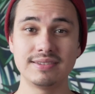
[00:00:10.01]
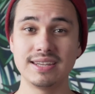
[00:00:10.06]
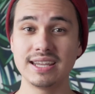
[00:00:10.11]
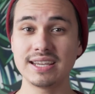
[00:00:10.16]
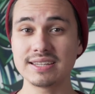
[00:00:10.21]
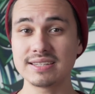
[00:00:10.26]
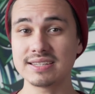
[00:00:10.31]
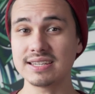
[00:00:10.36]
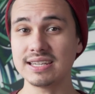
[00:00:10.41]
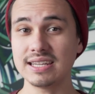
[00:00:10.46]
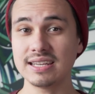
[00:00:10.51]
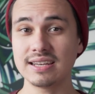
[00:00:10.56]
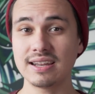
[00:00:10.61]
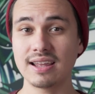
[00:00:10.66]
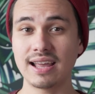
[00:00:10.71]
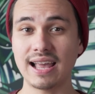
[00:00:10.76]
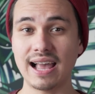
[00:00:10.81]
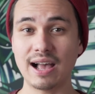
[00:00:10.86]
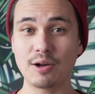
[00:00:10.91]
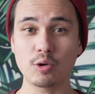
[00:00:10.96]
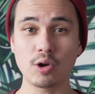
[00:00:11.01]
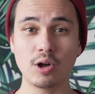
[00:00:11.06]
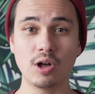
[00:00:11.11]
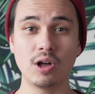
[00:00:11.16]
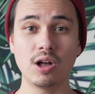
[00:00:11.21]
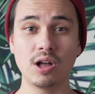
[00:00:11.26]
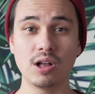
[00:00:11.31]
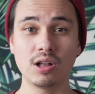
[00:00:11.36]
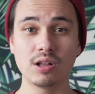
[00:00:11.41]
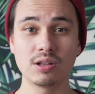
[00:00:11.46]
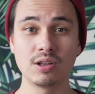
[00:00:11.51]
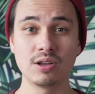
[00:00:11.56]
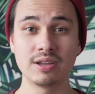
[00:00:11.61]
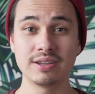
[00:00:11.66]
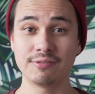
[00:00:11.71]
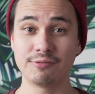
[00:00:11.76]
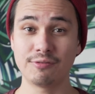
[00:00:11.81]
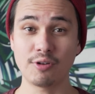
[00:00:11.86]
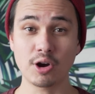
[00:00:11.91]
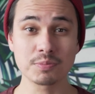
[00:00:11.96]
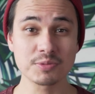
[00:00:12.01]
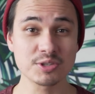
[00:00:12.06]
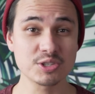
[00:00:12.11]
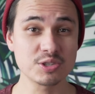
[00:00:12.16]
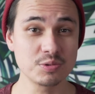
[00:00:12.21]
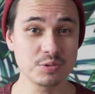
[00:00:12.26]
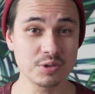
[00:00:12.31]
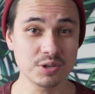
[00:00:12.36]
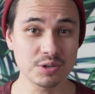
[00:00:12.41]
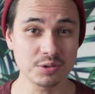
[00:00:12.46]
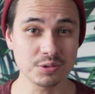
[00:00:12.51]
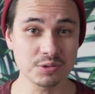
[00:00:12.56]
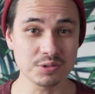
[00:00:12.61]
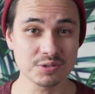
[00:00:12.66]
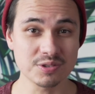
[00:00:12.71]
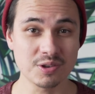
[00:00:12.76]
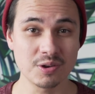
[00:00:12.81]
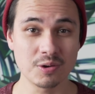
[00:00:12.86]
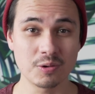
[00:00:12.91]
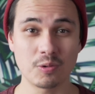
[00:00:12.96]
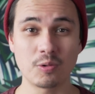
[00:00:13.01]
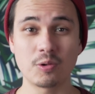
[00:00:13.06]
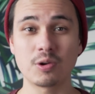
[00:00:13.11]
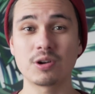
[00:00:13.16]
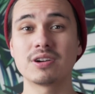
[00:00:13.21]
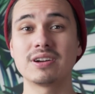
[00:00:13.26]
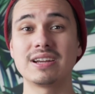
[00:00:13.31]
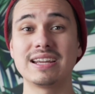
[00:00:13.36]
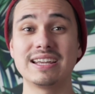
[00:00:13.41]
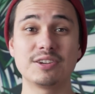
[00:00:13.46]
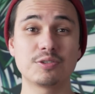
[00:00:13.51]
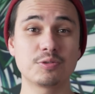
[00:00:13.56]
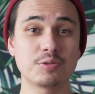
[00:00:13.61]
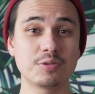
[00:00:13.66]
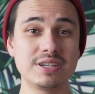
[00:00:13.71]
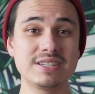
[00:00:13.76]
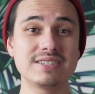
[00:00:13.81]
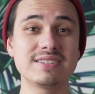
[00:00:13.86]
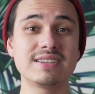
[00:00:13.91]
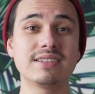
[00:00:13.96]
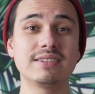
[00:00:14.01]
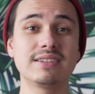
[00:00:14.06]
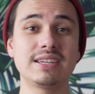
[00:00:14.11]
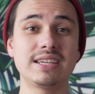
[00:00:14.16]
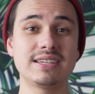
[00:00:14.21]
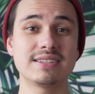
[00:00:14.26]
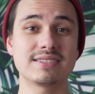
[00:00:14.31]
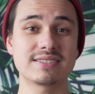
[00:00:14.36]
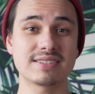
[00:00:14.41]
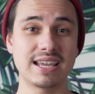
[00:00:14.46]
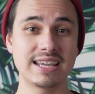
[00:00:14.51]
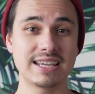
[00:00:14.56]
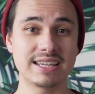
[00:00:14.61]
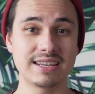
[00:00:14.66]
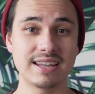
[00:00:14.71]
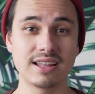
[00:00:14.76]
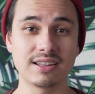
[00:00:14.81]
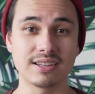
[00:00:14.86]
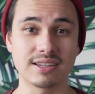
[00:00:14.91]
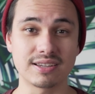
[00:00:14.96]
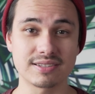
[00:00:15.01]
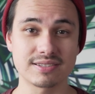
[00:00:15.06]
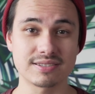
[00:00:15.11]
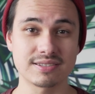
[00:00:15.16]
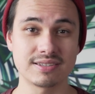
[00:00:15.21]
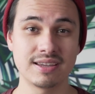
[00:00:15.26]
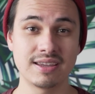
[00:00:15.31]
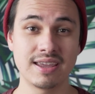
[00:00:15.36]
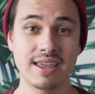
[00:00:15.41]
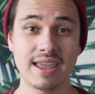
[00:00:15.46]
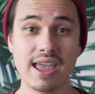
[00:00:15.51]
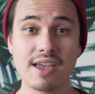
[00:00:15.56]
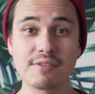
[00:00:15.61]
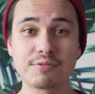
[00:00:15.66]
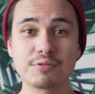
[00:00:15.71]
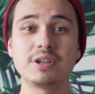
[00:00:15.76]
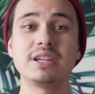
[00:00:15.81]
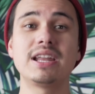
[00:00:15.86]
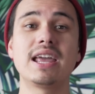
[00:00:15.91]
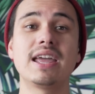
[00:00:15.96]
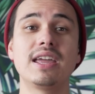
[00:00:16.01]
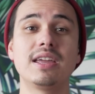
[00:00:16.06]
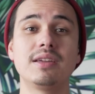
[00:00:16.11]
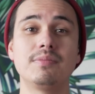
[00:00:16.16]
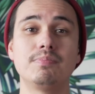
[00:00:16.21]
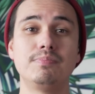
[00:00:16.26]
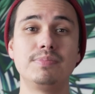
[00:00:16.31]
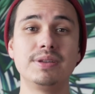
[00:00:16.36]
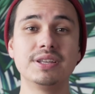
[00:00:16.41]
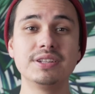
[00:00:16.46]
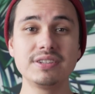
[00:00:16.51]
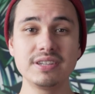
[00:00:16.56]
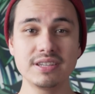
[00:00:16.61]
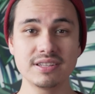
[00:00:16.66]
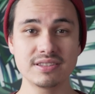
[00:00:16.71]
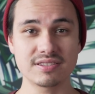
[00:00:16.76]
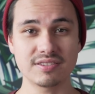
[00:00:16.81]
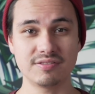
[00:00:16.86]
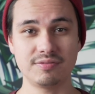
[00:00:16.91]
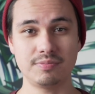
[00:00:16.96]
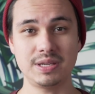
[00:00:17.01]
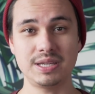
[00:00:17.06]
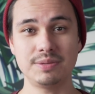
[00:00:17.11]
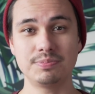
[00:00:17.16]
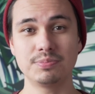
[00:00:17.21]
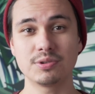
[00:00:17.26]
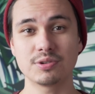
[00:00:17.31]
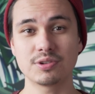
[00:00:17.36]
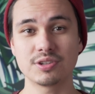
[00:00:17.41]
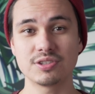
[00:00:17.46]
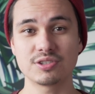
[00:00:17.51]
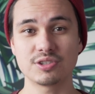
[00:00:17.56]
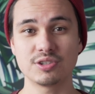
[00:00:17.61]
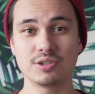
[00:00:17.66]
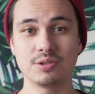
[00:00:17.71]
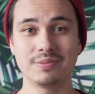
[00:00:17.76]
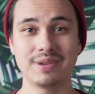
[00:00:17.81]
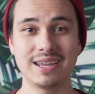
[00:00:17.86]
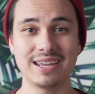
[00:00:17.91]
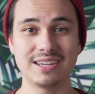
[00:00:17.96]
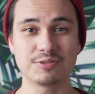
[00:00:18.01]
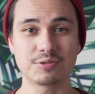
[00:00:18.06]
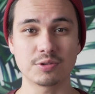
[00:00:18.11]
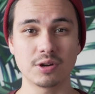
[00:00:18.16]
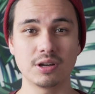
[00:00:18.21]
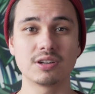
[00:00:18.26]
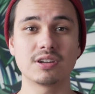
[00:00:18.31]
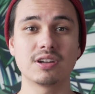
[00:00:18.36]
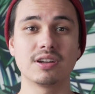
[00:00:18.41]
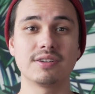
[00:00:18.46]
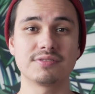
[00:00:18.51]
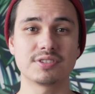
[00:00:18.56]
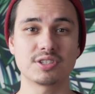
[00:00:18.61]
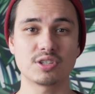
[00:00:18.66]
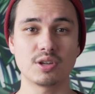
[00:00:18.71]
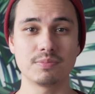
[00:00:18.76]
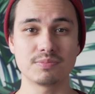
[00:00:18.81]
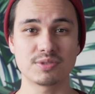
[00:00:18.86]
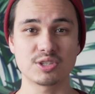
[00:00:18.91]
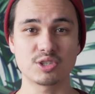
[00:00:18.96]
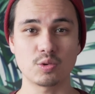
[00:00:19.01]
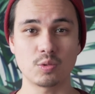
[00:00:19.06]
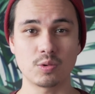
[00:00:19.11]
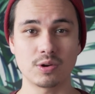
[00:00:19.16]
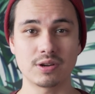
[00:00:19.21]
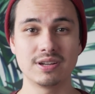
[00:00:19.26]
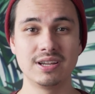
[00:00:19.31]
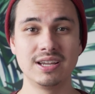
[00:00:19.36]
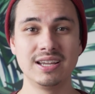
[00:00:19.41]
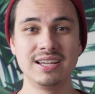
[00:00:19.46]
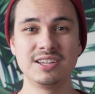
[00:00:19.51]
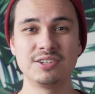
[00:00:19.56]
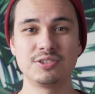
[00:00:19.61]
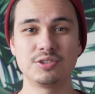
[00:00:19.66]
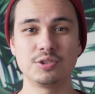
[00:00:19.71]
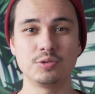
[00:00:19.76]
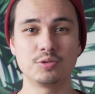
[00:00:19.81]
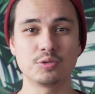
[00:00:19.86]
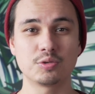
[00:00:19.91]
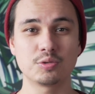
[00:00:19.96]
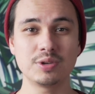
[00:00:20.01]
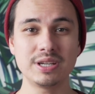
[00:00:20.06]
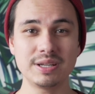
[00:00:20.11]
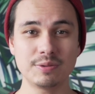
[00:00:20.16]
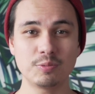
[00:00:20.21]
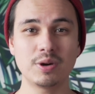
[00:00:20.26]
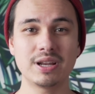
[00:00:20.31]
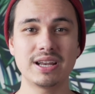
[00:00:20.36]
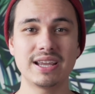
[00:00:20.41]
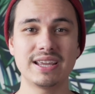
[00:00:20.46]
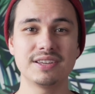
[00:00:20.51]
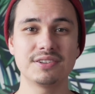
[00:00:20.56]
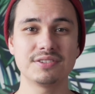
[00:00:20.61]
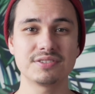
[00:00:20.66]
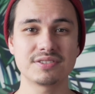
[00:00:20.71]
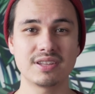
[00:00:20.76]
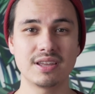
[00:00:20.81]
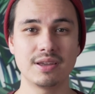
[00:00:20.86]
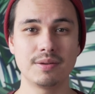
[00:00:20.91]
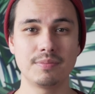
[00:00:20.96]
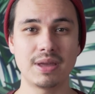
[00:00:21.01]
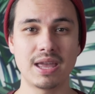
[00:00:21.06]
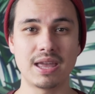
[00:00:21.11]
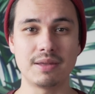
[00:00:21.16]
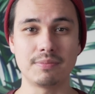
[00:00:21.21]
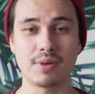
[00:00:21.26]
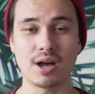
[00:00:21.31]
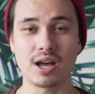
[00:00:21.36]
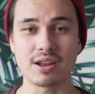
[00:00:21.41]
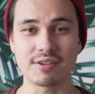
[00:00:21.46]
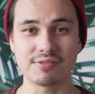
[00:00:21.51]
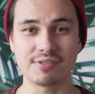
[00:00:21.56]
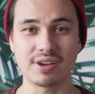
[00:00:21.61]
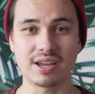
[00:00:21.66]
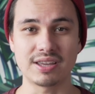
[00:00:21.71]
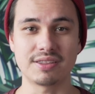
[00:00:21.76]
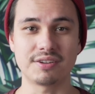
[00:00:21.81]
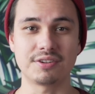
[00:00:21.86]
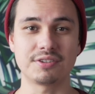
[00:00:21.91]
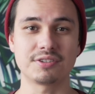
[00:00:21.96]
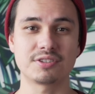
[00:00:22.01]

nicotine, alcohol, pharmaceuticals, or increasingly psychedelics, every day billions of people consume a drug of some sort to treat what ails them and modify their